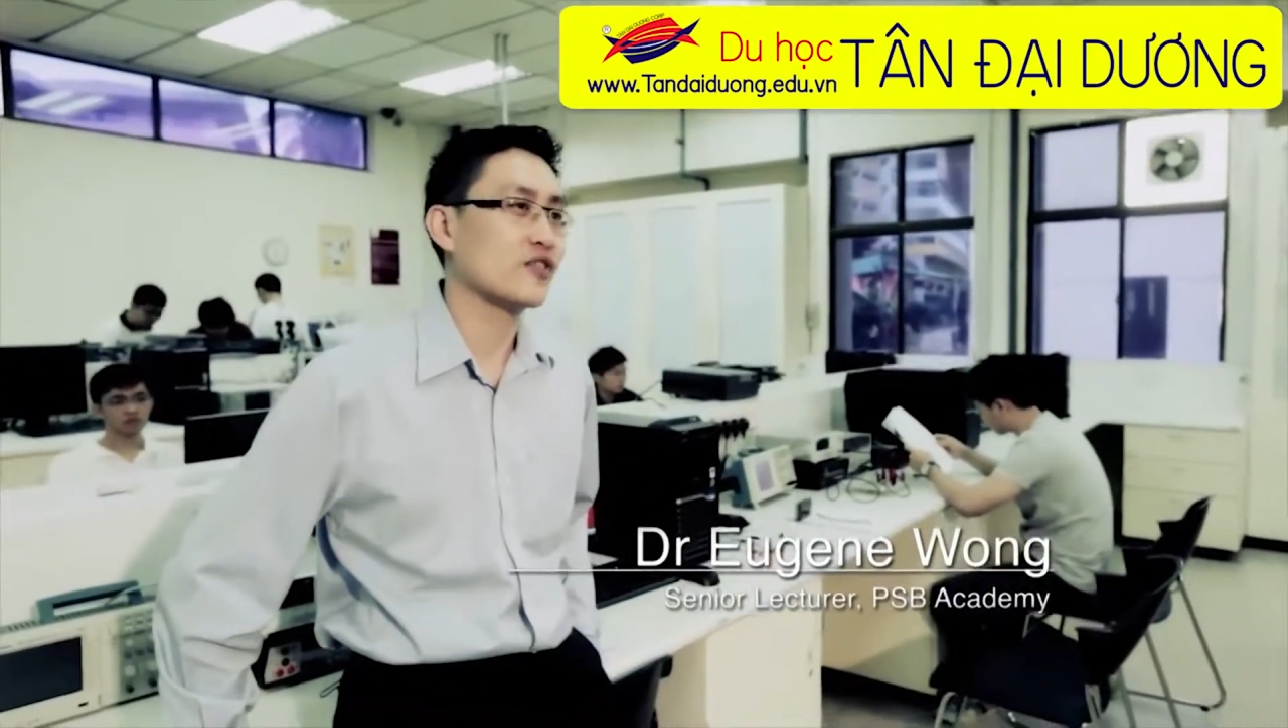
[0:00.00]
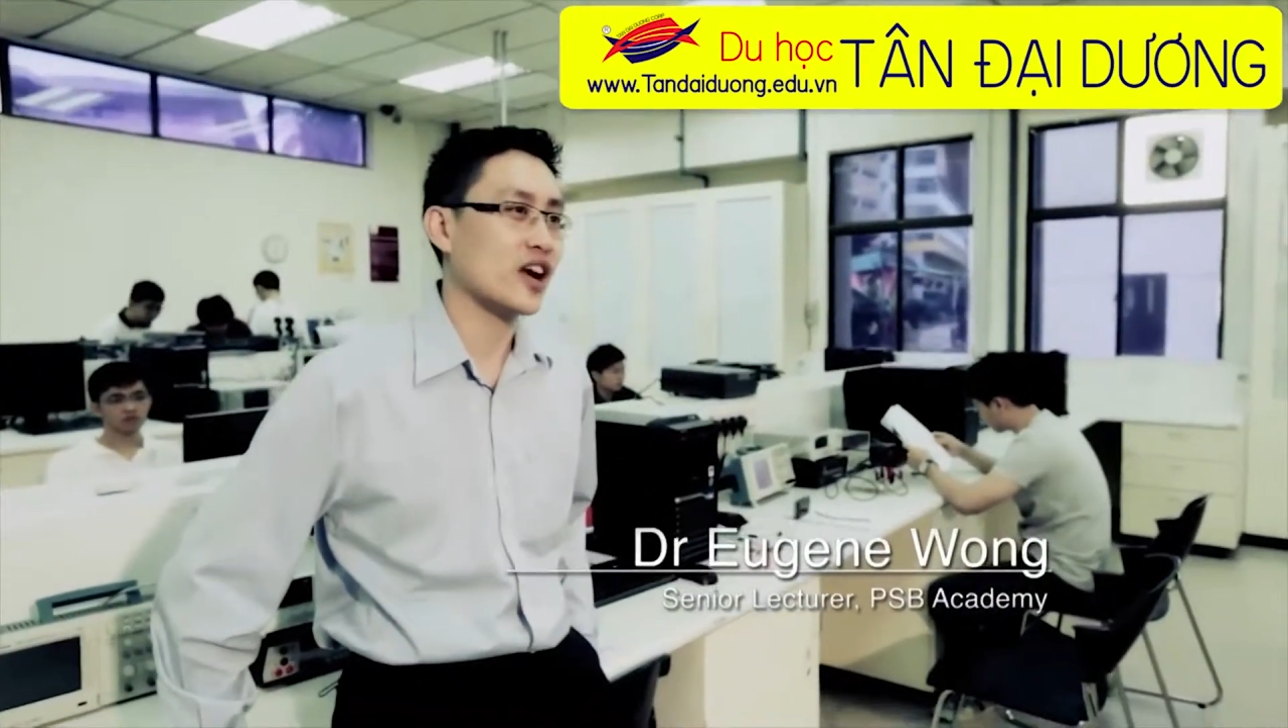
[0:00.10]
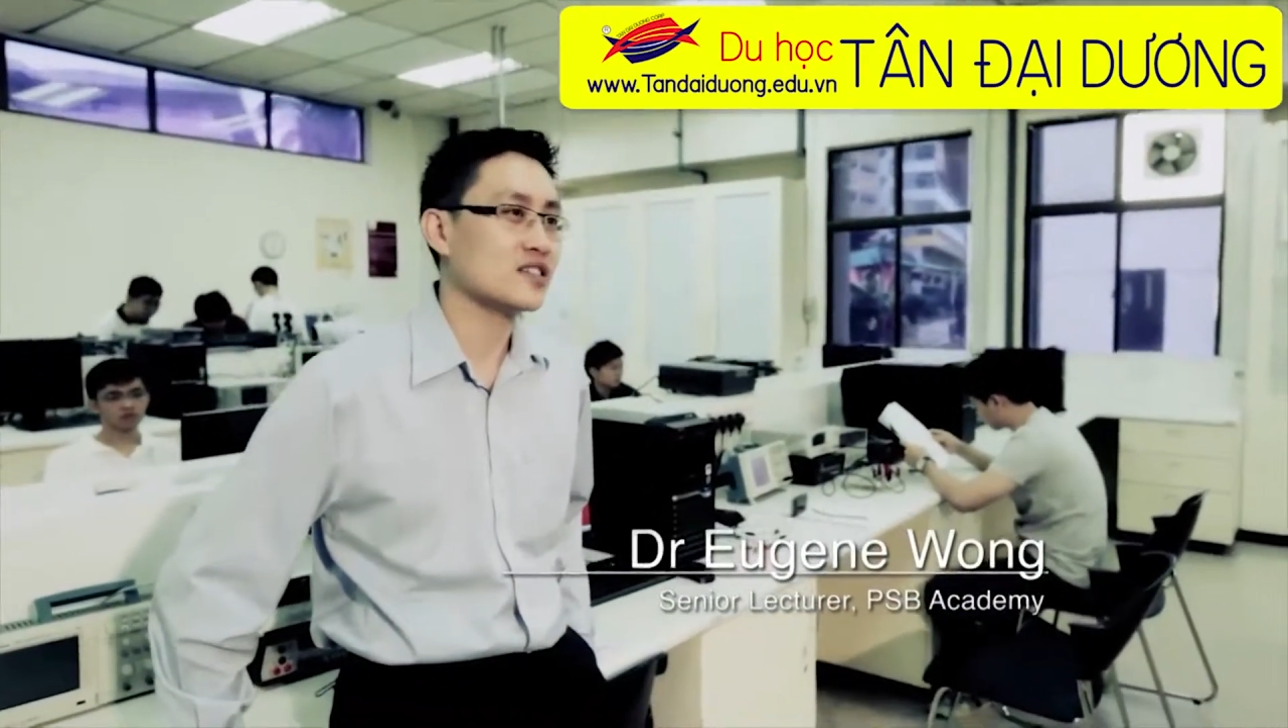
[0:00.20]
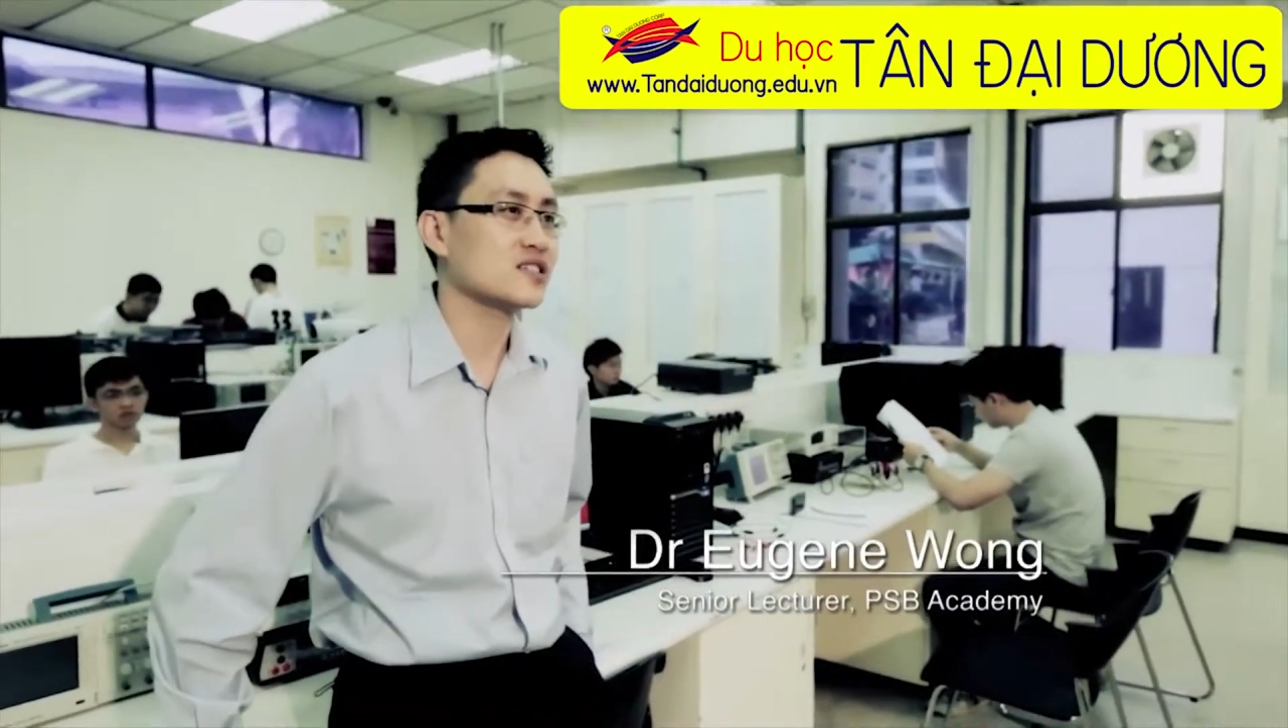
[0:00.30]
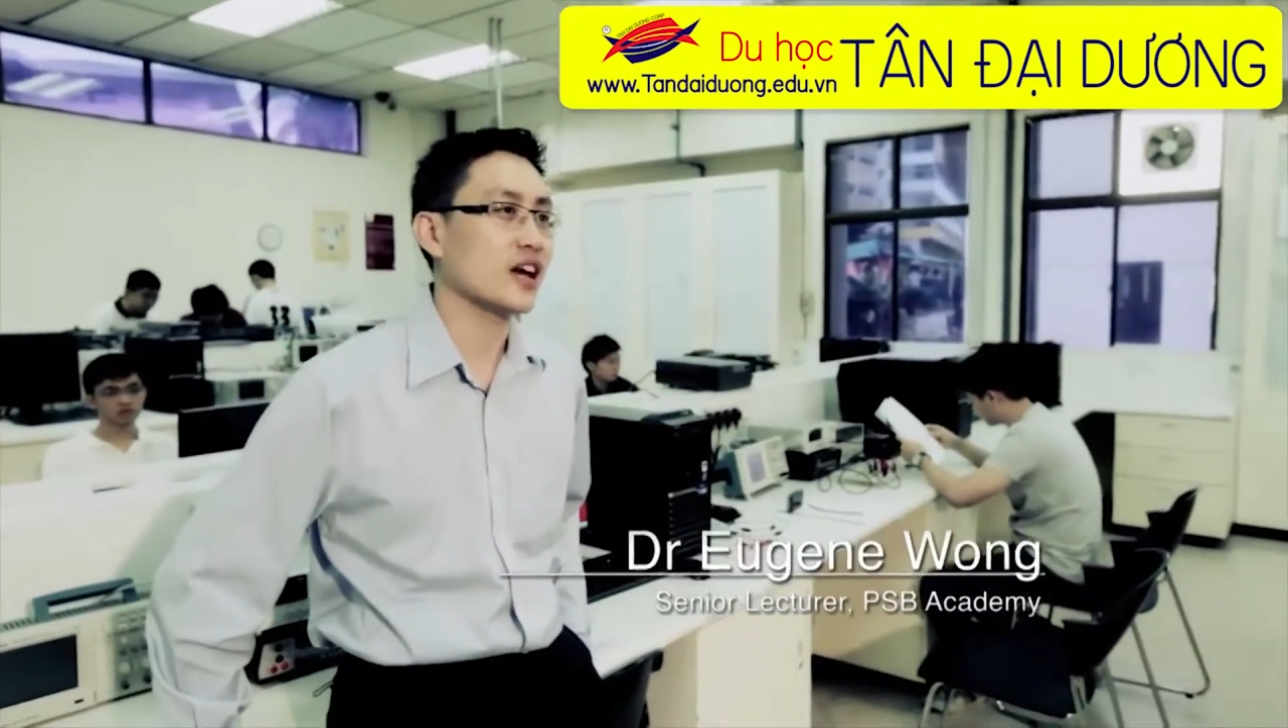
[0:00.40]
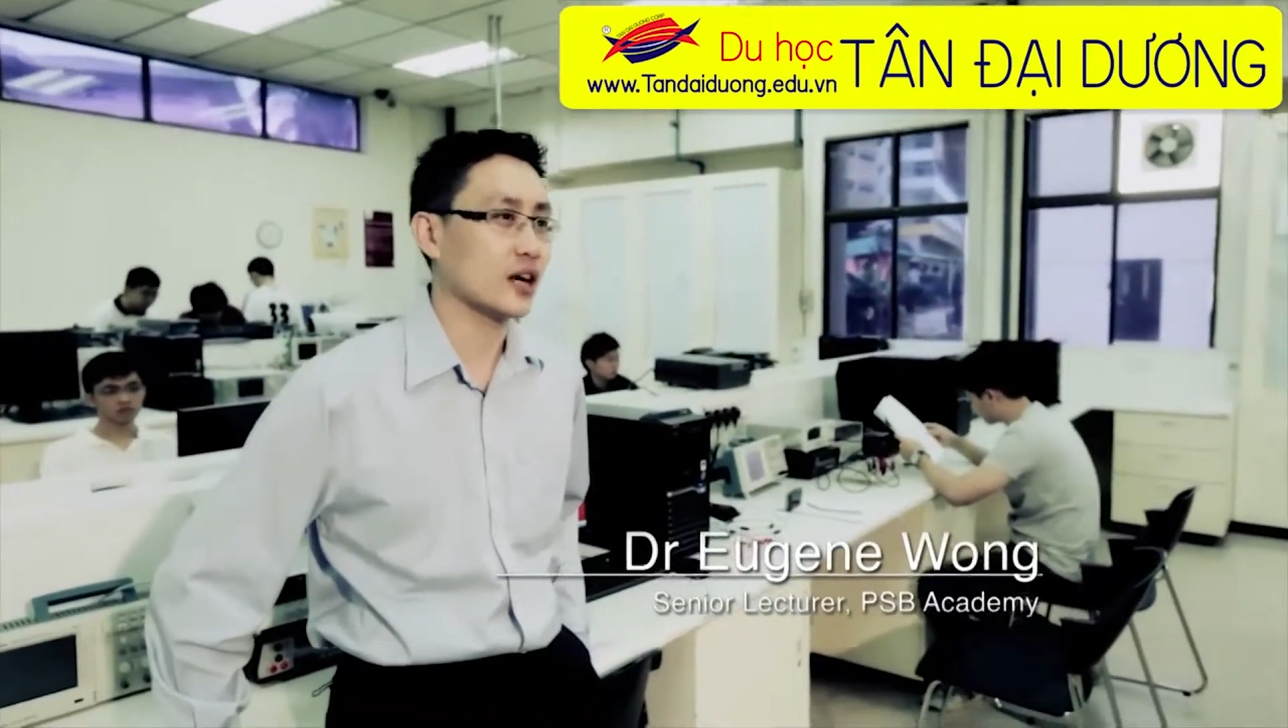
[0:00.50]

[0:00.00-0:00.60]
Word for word: friends